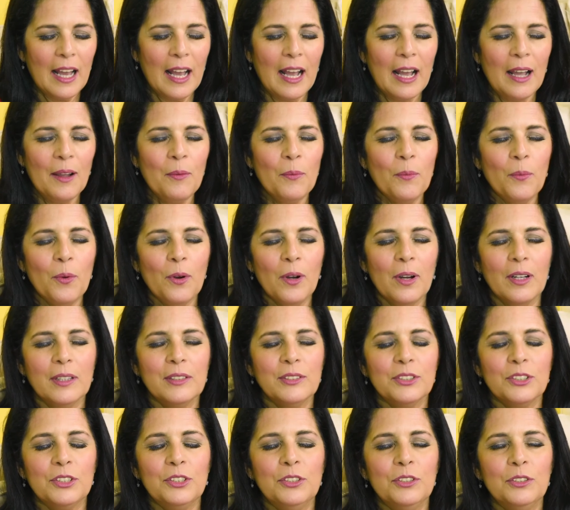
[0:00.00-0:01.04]
I
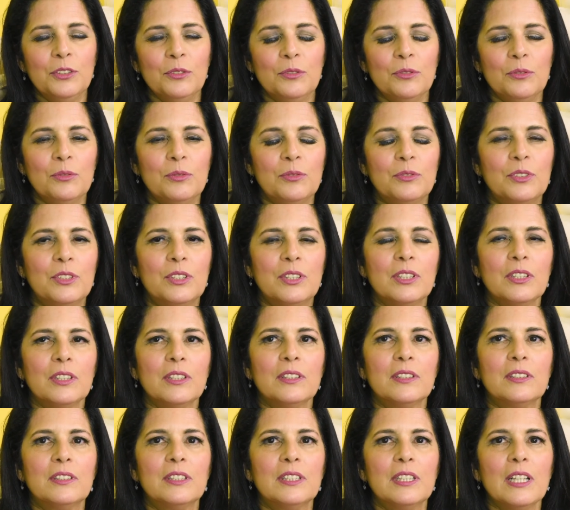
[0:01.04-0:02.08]
want you
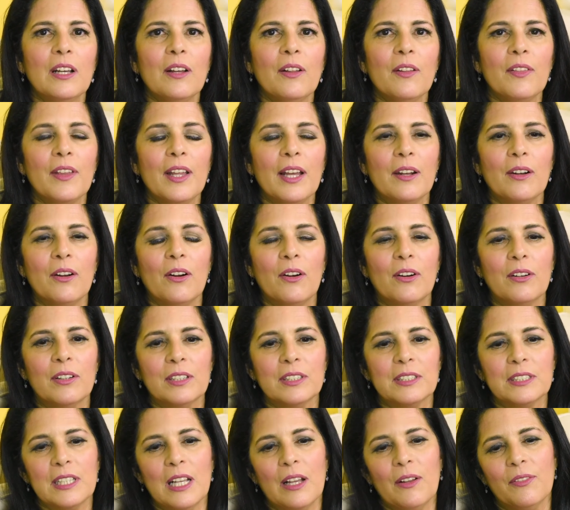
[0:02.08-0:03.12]
to tell that
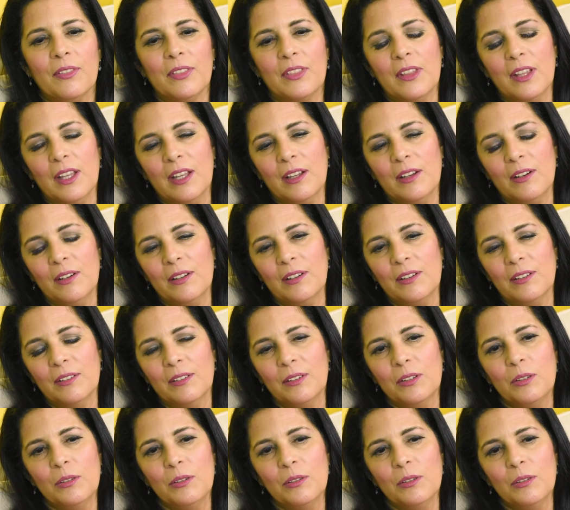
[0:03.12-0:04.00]
artist out there